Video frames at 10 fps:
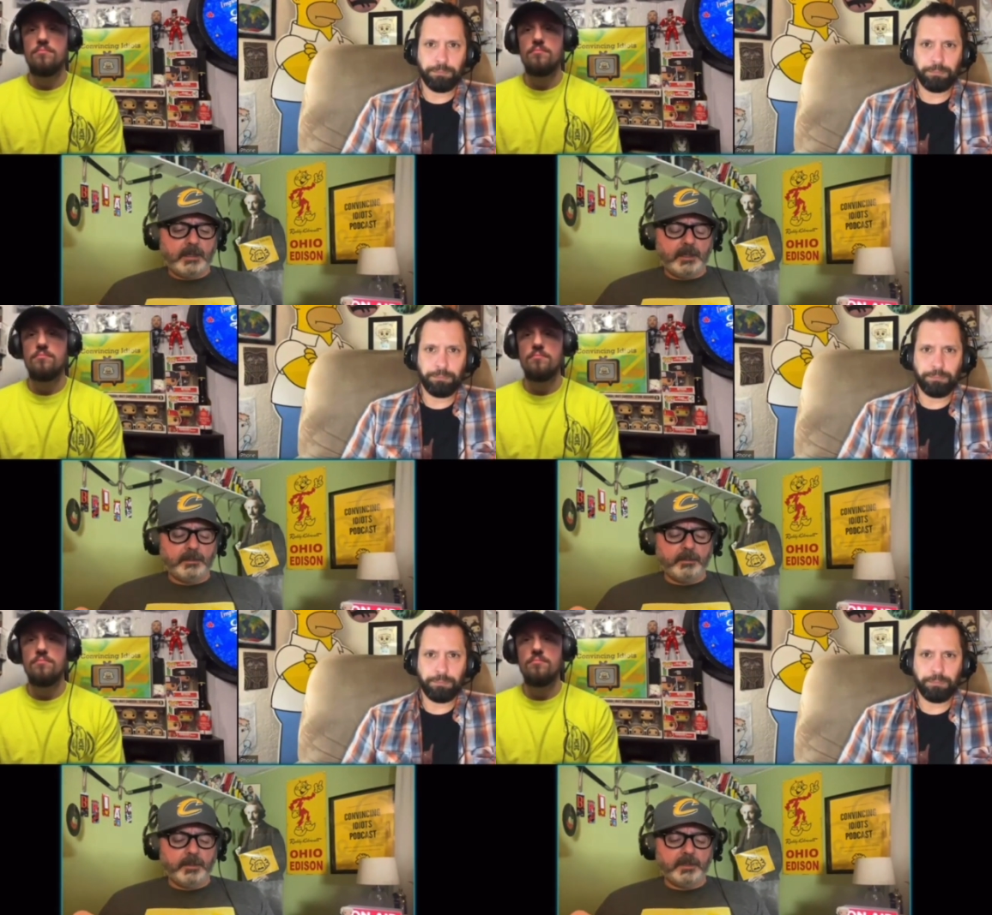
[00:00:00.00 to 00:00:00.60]

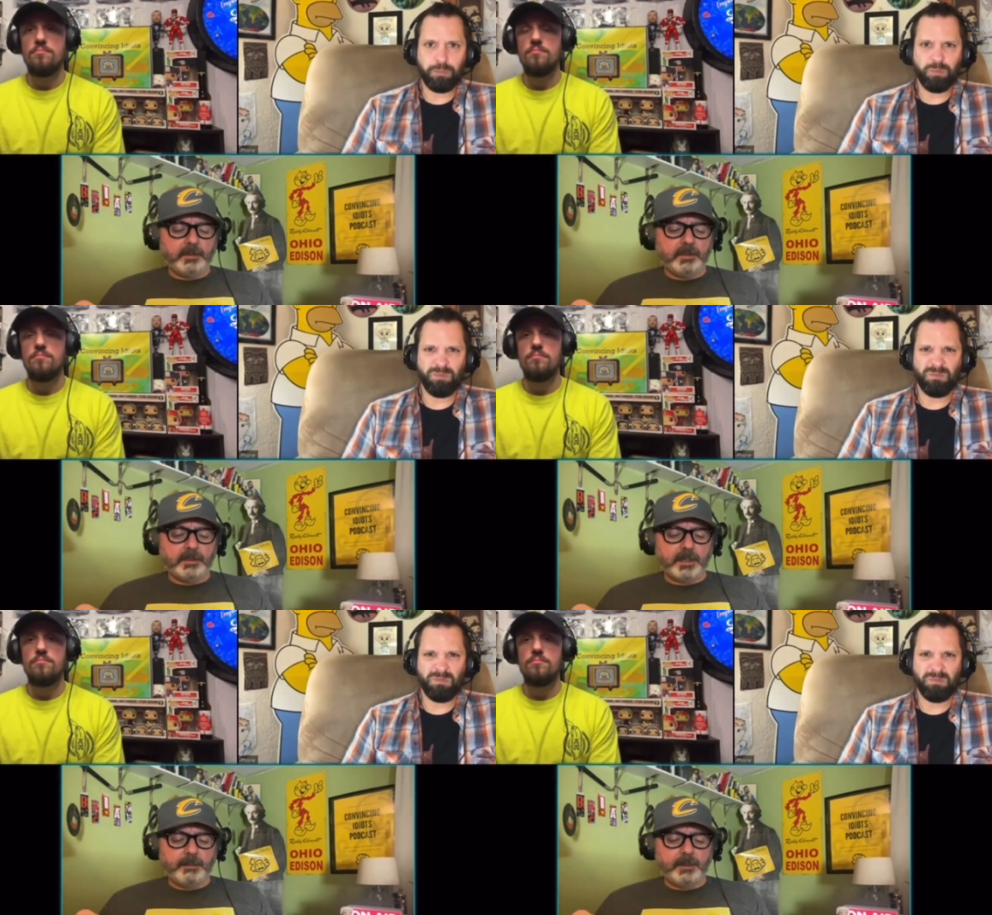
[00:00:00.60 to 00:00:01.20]
Speaker 1: His, his
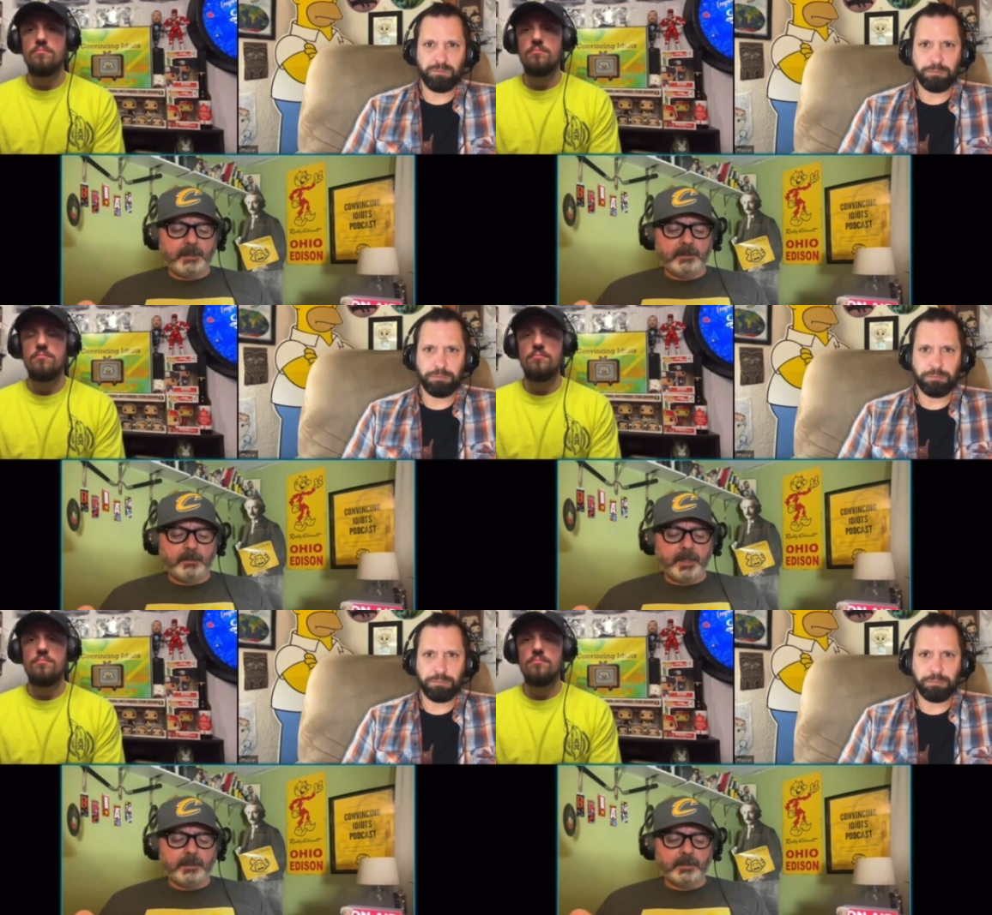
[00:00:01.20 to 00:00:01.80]
design became the
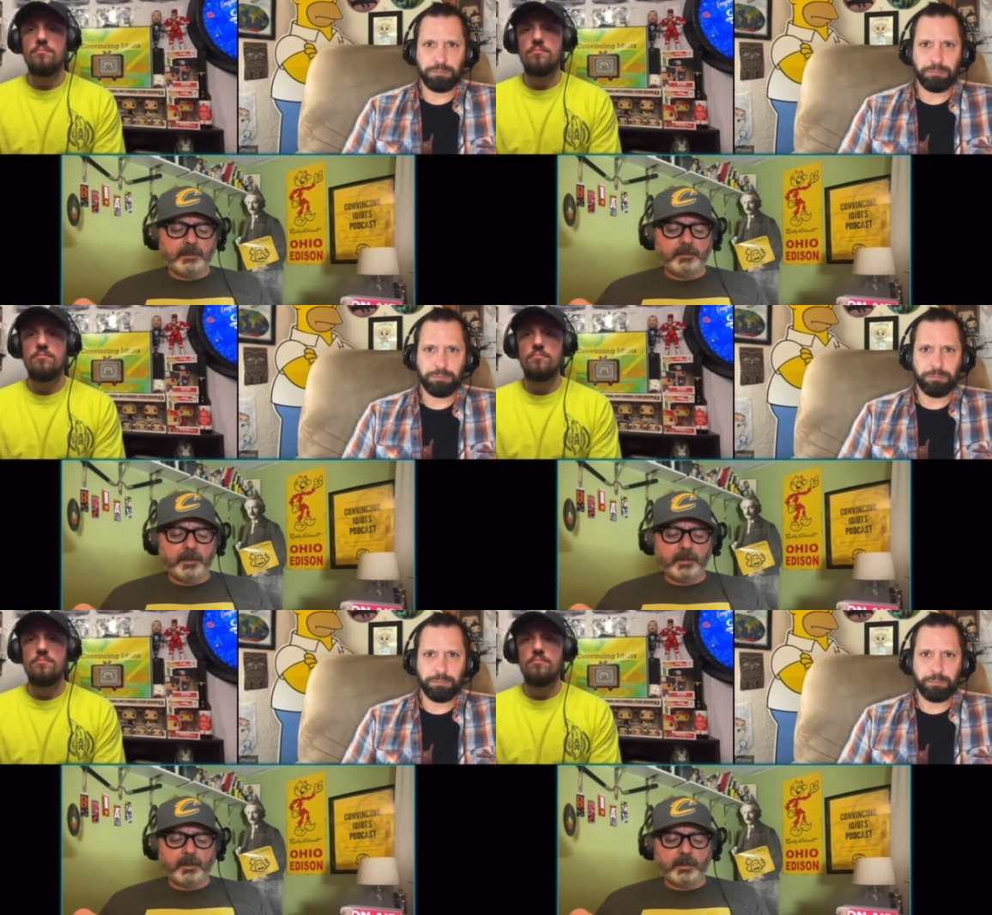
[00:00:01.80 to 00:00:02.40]
basis for
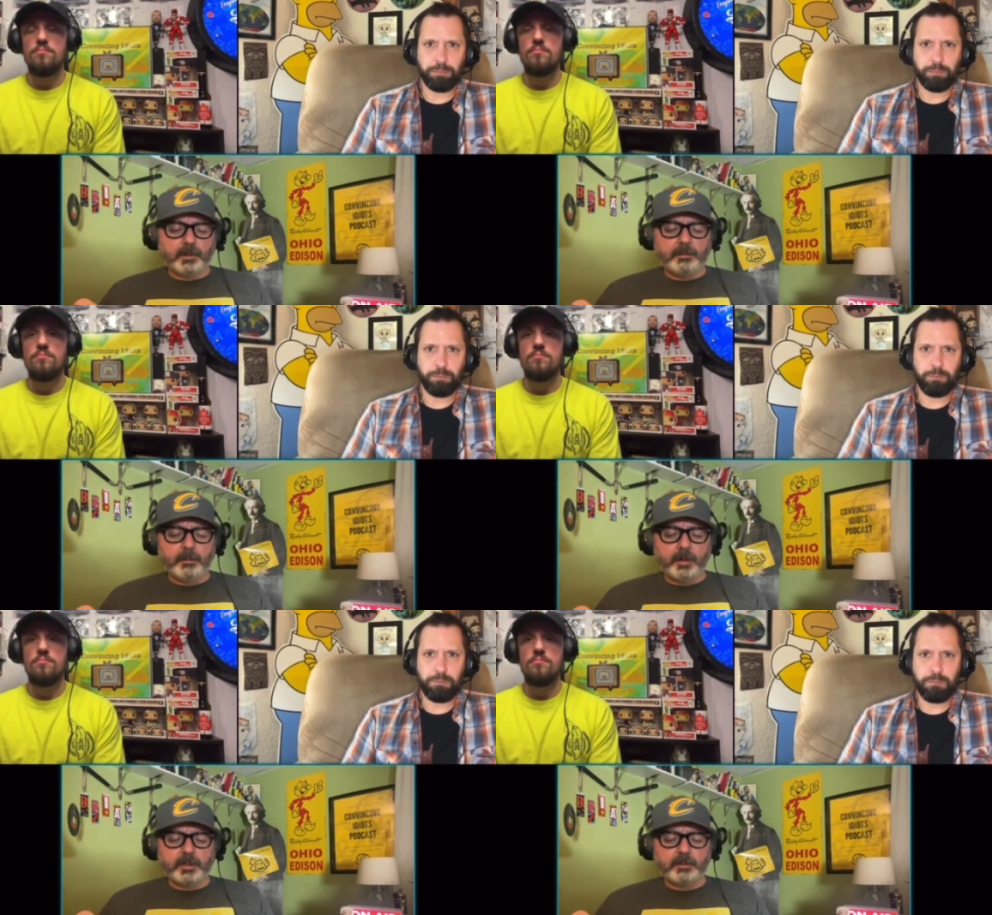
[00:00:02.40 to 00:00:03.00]
the current
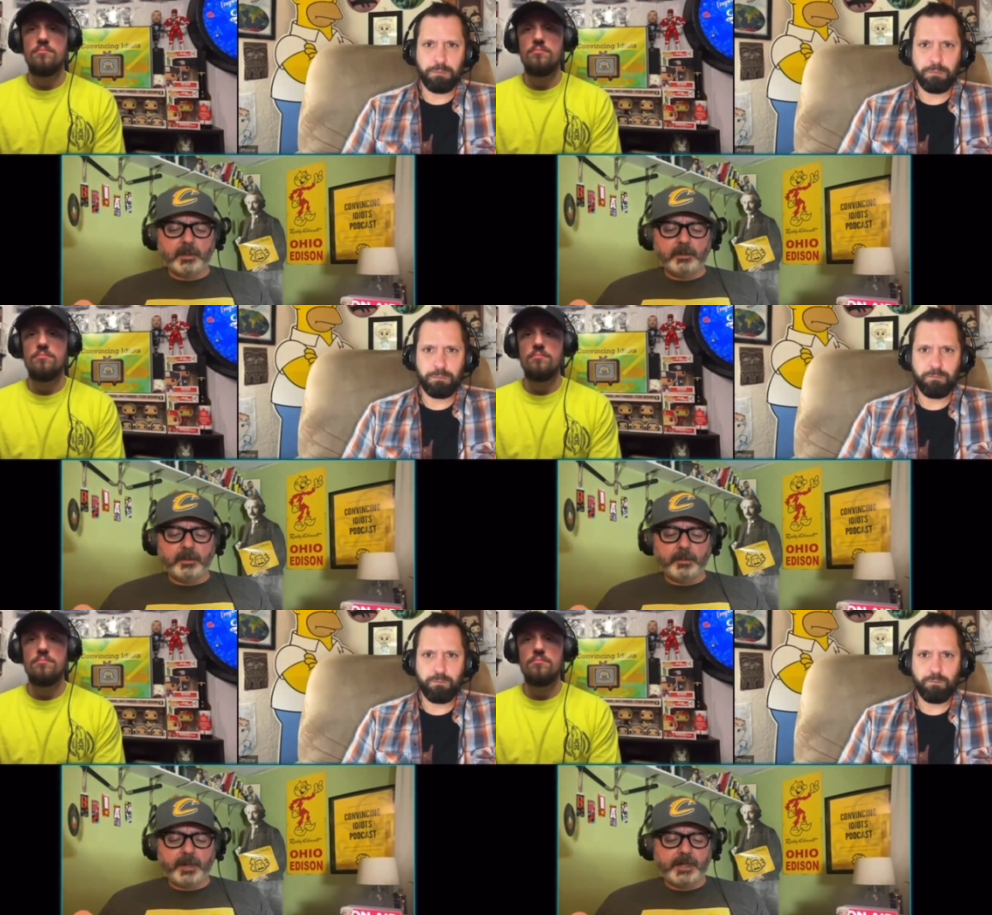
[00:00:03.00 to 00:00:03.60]
marshmallow
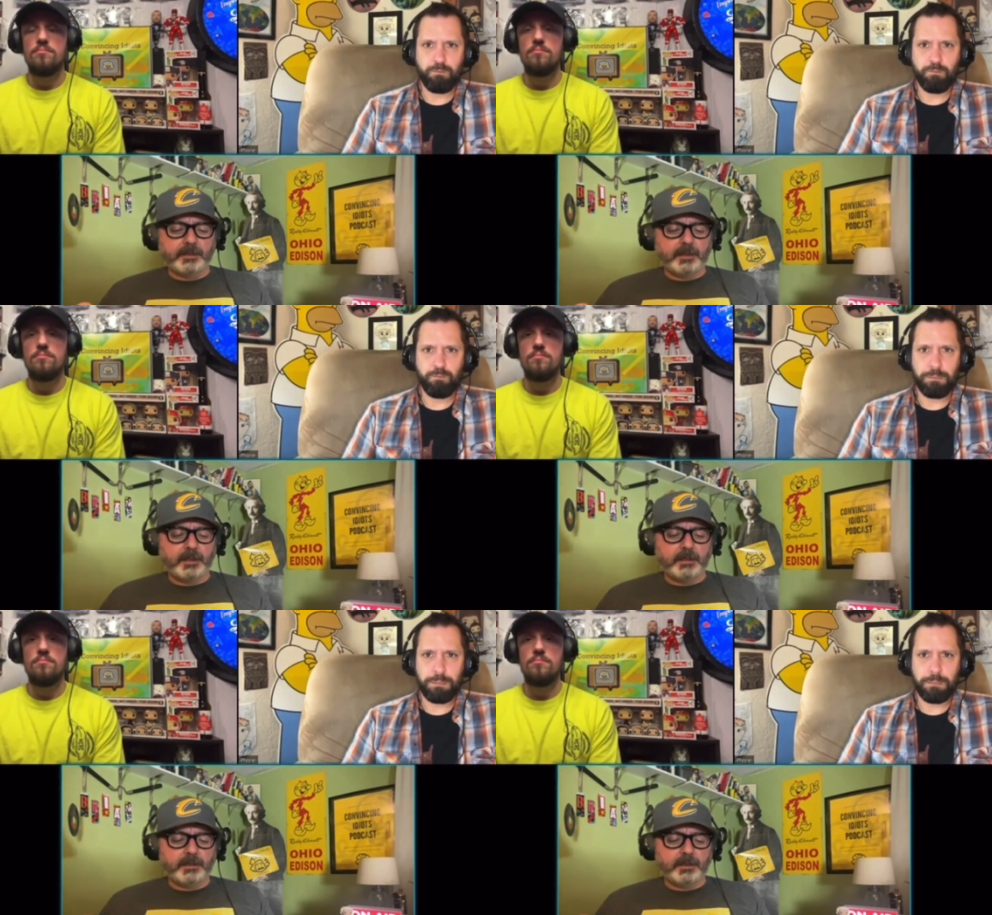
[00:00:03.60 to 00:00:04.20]

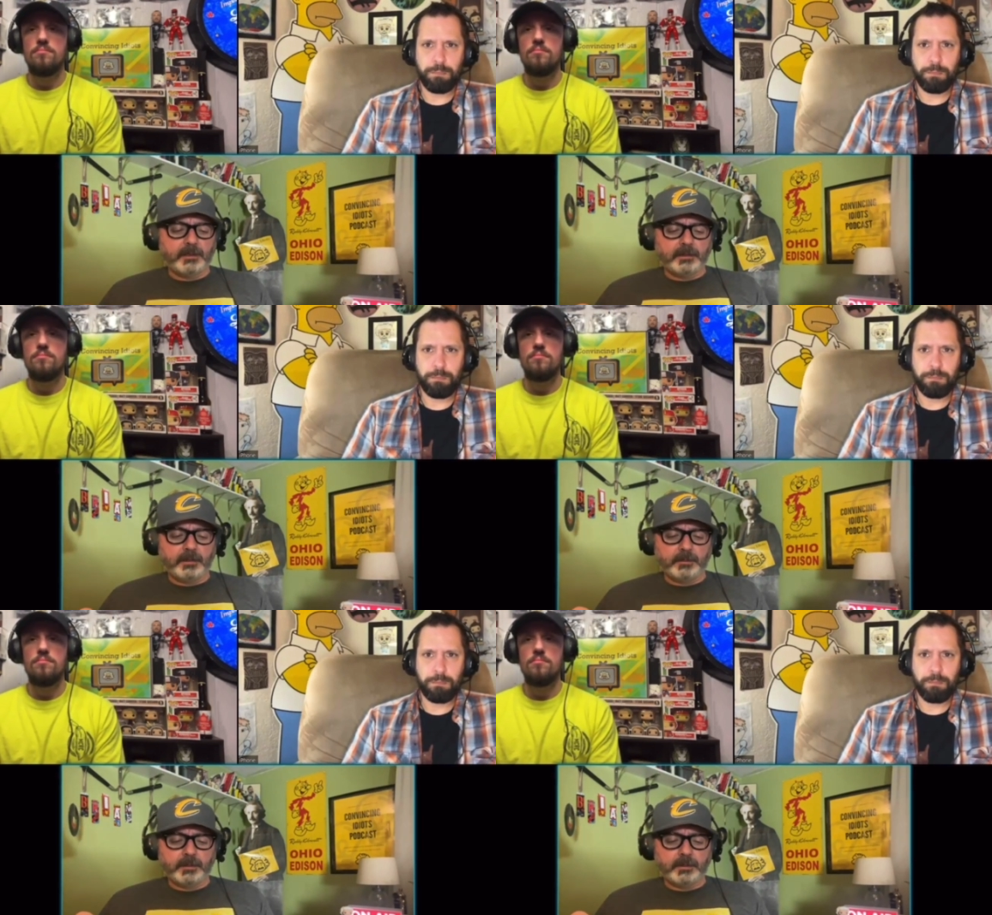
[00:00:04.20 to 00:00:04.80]
depositing
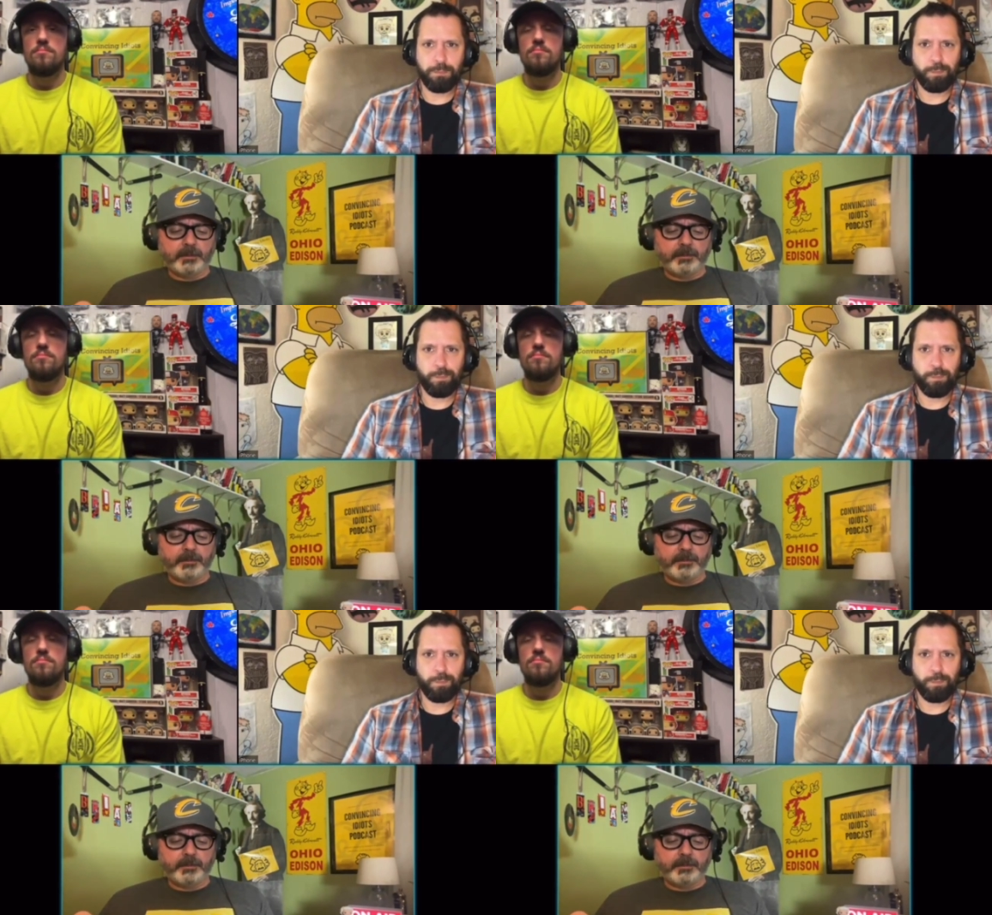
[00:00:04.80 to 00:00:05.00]
systems.